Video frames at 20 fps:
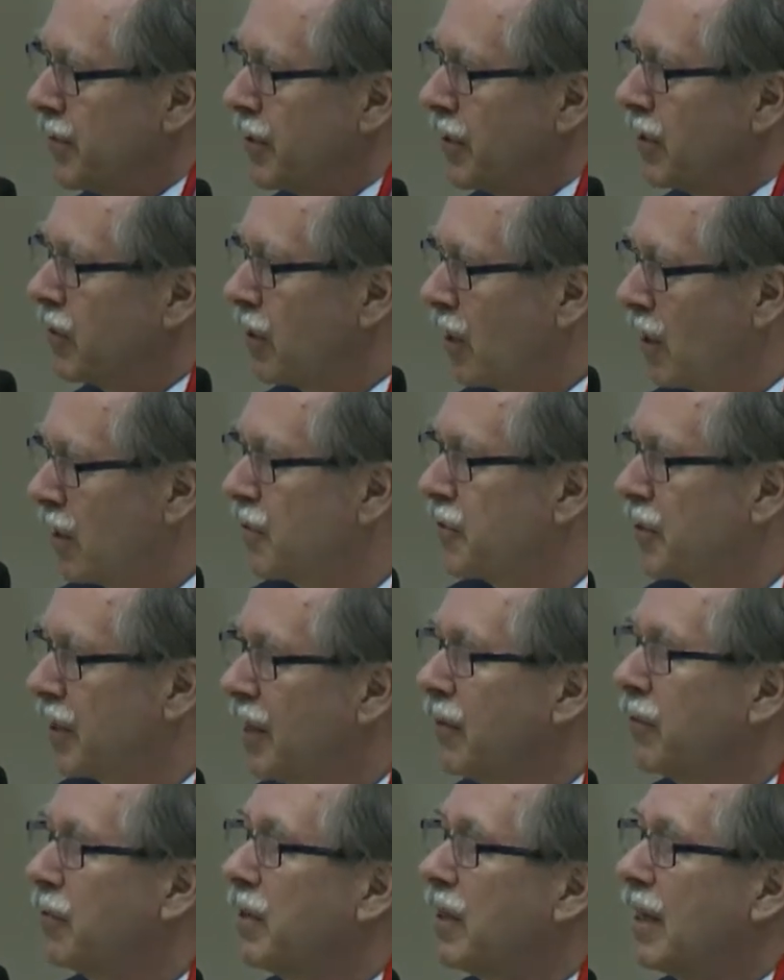It runs
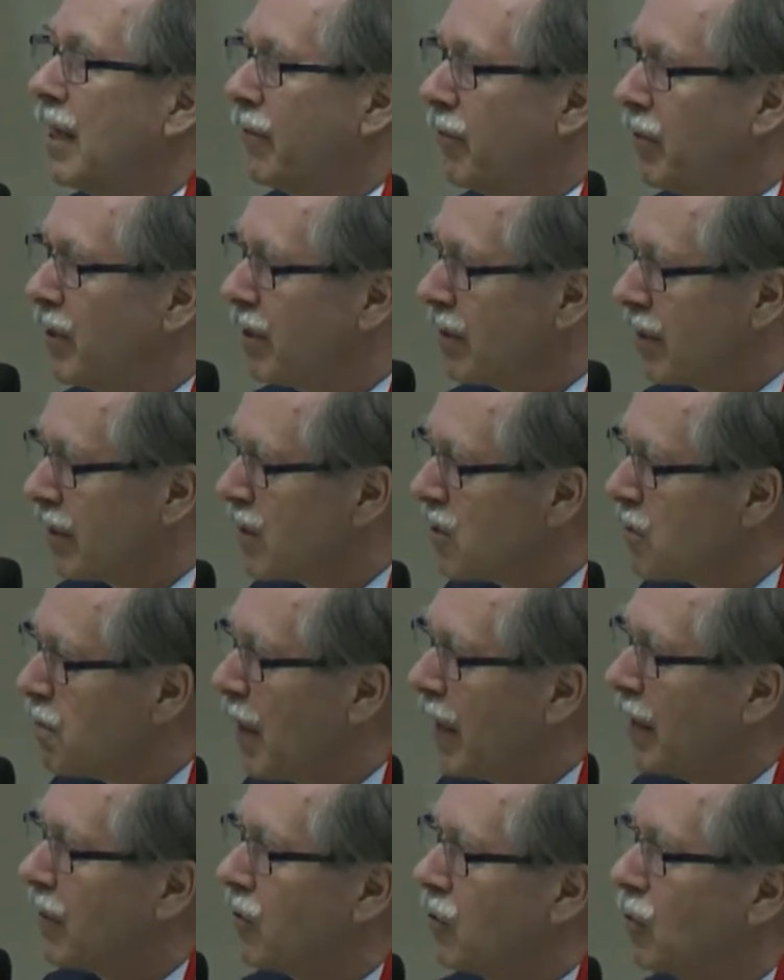with
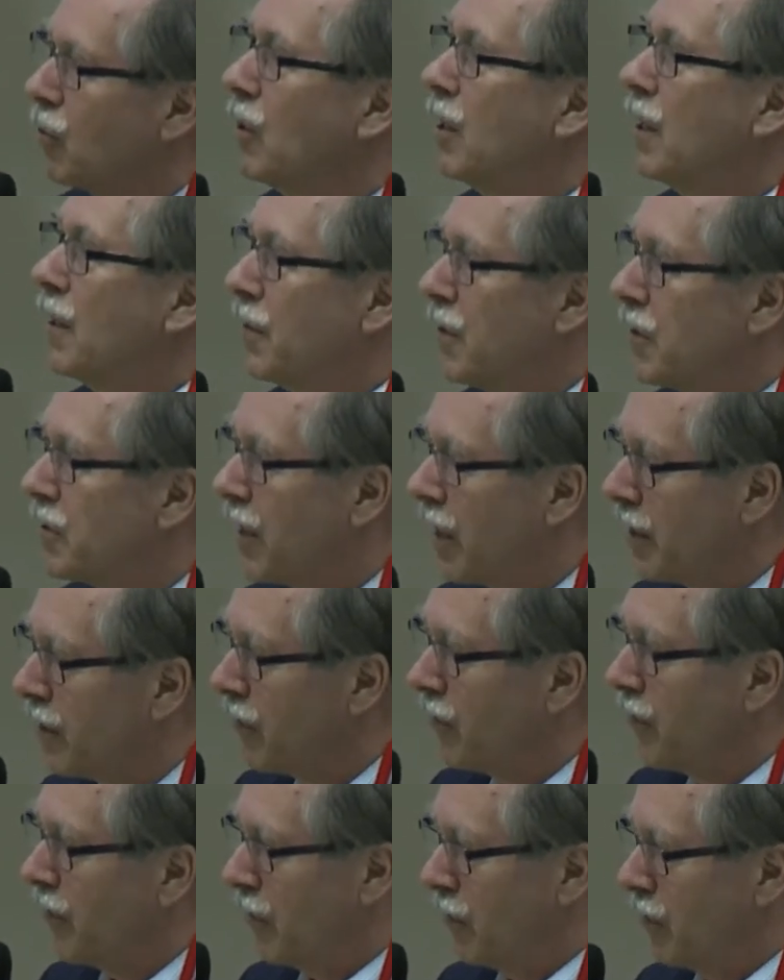respect to this other
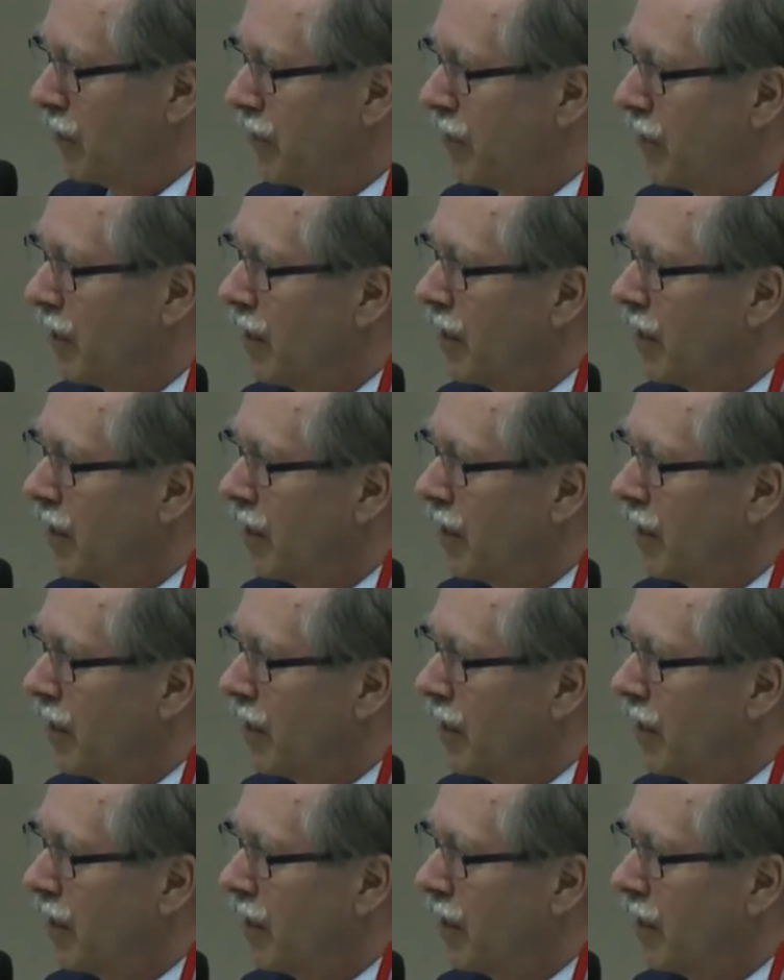field,